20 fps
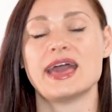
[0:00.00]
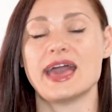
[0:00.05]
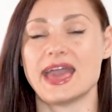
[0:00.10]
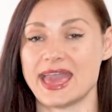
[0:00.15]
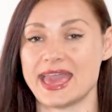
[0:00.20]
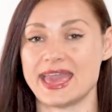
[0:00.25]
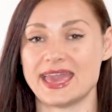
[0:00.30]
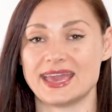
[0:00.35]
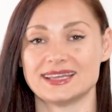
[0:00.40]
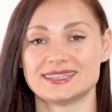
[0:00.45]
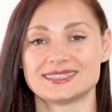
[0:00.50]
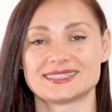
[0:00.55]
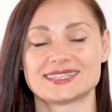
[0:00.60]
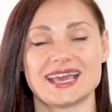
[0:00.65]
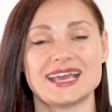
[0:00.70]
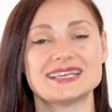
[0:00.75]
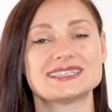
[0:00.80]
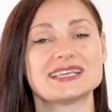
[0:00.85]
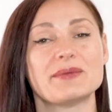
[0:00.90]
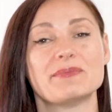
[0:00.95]
And
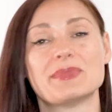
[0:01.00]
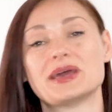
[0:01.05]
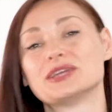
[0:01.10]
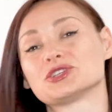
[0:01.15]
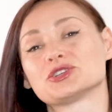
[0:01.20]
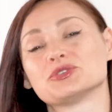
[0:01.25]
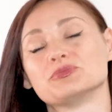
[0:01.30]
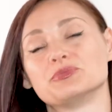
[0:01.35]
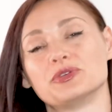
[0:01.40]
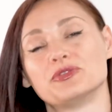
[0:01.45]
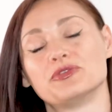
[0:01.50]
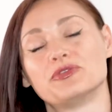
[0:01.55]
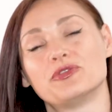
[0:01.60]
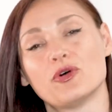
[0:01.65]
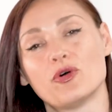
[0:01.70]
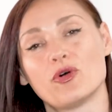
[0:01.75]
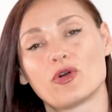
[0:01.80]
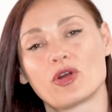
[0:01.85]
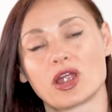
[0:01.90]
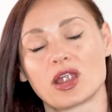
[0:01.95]
as I mentioned
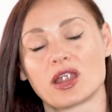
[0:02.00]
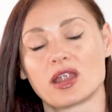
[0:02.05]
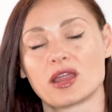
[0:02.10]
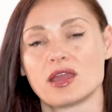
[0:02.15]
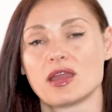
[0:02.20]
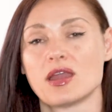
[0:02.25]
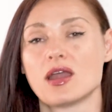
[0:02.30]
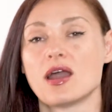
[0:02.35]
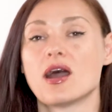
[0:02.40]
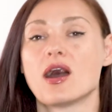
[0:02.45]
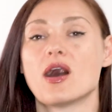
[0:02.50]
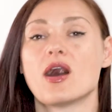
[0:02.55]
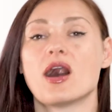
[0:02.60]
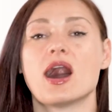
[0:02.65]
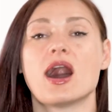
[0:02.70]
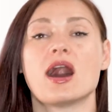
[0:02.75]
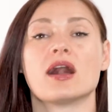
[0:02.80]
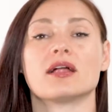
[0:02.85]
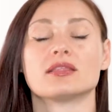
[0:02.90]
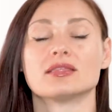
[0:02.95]
before,
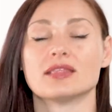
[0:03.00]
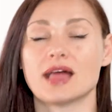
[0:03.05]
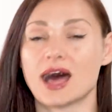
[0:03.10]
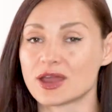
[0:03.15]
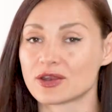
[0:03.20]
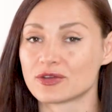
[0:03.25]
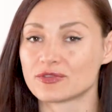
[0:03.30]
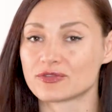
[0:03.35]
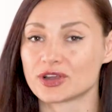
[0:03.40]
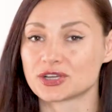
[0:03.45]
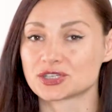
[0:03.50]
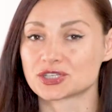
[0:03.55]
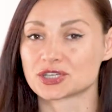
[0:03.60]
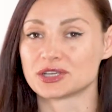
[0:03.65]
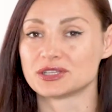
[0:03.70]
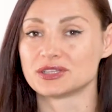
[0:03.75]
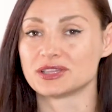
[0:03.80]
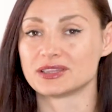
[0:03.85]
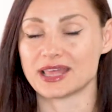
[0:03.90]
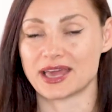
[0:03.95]
a lot of
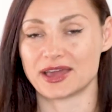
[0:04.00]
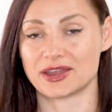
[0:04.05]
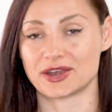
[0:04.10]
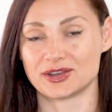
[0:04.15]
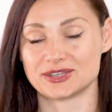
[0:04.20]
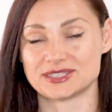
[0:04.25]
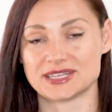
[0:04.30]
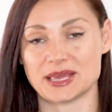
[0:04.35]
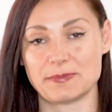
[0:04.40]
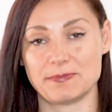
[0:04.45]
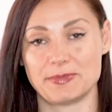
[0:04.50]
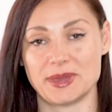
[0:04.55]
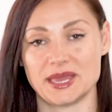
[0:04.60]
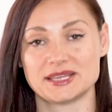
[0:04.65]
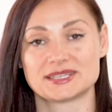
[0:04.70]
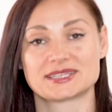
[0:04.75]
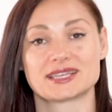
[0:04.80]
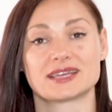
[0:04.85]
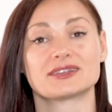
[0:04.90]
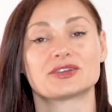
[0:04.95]
Russian letters are
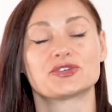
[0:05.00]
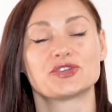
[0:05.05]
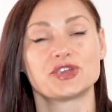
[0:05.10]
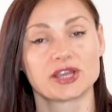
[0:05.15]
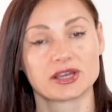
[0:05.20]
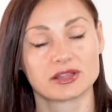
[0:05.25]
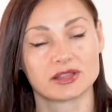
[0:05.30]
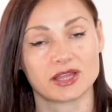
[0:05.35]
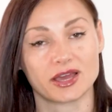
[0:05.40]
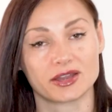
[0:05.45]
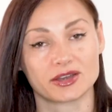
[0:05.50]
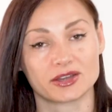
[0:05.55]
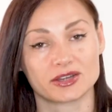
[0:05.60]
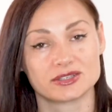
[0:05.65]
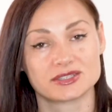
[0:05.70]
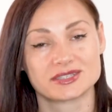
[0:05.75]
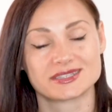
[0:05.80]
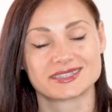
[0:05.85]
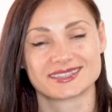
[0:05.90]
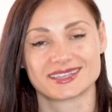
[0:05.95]
based on Greek
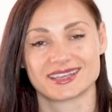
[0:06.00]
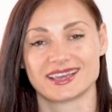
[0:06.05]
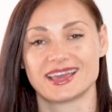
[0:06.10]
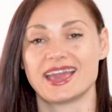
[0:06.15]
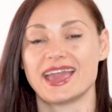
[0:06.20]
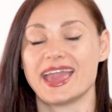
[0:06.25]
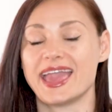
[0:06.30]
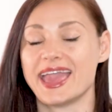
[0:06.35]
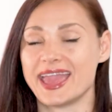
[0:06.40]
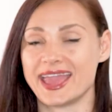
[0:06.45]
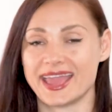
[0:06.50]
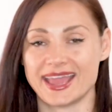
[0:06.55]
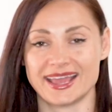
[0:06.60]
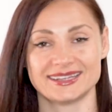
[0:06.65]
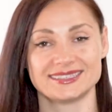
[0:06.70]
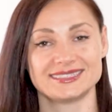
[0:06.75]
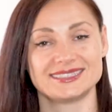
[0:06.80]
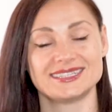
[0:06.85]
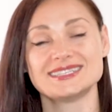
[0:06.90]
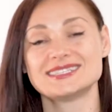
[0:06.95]
letters.
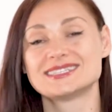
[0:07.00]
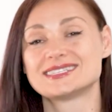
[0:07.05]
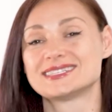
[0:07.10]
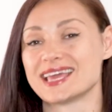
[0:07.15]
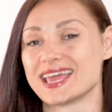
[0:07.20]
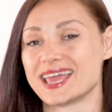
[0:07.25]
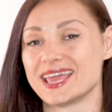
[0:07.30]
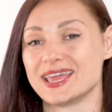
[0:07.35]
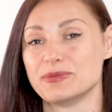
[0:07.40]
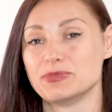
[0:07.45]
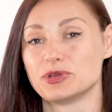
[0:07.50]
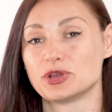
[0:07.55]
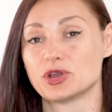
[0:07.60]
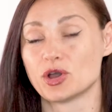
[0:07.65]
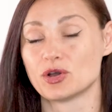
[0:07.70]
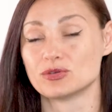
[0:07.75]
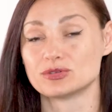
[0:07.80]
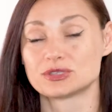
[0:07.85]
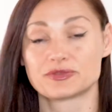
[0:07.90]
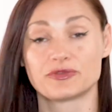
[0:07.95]
And the same
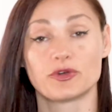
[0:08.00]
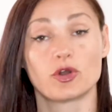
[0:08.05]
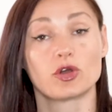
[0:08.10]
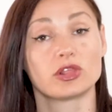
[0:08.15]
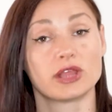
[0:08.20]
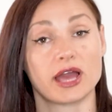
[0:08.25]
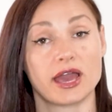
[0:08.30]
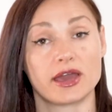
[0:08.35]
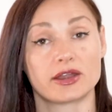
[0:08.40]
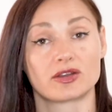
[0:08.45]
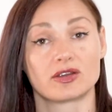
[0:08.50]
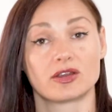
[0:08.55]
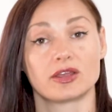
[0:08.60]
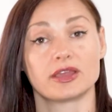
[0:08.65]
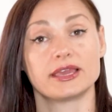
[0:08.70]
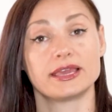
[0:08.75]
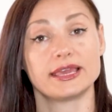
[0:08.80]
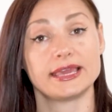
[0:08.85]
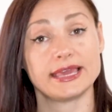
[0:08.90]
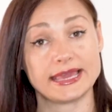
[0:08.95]
goes for letter
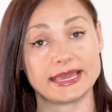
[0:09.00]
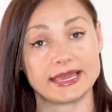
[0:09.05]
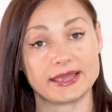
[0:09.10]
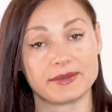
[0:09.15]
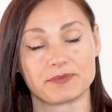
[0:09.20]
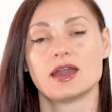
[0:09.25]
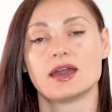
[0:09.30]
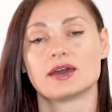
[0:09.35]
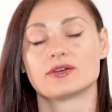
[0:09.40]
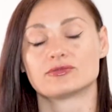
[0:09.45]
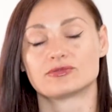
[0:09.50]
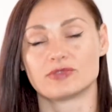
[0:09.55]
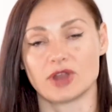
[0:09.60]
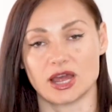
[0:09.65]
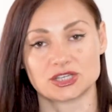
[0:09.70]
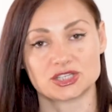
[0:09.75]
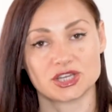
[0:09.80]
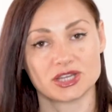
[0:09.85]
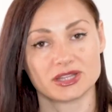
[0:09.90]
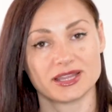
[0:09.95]
E.
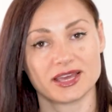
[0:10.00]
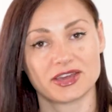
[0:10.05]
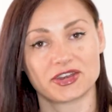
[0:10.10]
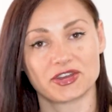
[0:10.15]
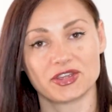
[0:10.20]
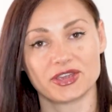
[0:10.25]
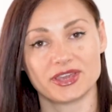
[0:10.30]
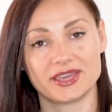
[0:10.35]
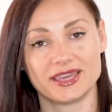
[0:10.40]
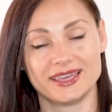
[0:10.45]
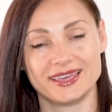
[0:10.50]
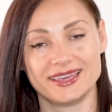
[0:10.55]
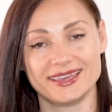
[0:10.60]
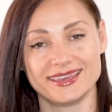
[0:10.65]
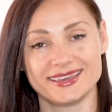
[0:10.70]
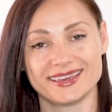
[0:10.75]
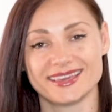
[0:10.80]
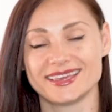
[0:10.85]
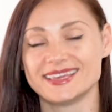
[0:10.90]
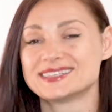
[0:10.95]
Russian letter
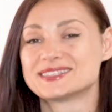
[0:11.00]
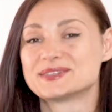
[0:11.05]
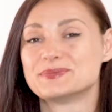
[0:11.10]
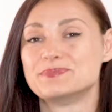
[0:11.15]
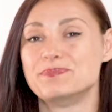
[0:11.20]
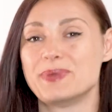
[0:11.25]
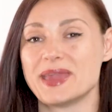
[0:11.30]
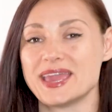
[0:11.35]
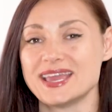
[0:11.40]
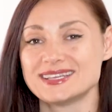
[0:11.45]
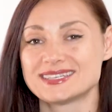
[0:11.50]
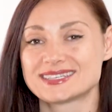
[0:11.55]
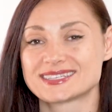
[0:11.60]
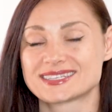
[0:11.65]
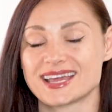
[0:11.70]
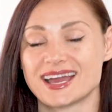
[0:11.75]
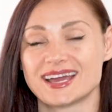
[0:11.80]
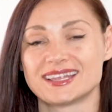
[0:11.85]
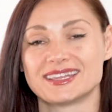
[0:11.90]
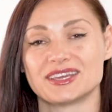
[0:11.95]
E is
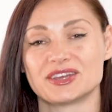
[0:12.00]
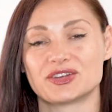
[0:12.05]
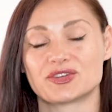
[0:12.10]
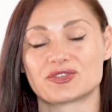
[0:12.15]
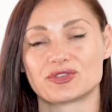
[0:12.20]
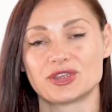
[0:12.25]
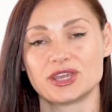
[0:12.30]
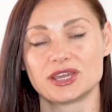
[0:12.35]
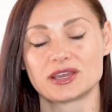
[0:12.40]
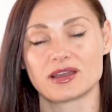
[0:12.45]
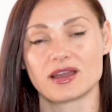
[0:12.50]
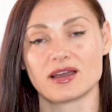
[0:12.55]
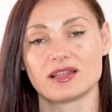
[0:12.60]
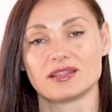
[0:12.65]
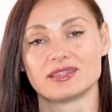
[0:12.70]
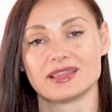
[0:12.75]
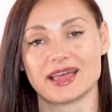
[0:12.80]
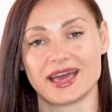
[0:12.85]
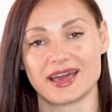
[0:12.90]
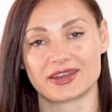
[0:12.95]
based on a Greek
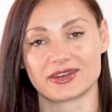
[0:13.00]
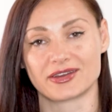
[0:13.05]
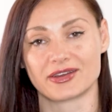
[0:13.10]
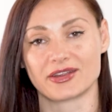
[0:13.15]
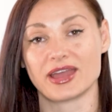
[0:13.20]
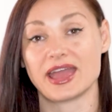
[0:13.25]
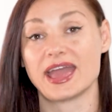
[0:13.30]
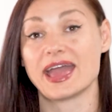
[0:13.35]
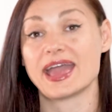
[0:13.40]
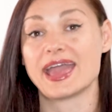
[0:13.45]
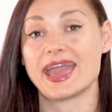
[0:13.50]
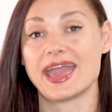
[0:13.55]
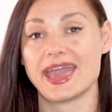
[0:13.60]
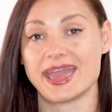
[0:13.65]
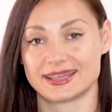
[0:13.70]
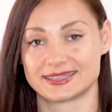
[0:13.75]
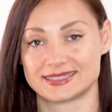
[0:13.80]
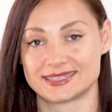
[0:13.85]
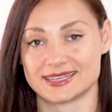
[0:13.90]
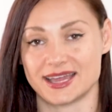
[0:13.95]
letter
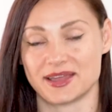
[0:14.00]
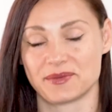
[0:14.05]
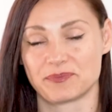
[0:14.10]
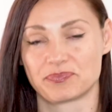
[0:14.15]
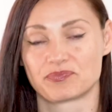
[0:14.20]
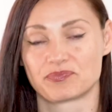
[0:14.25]
eta.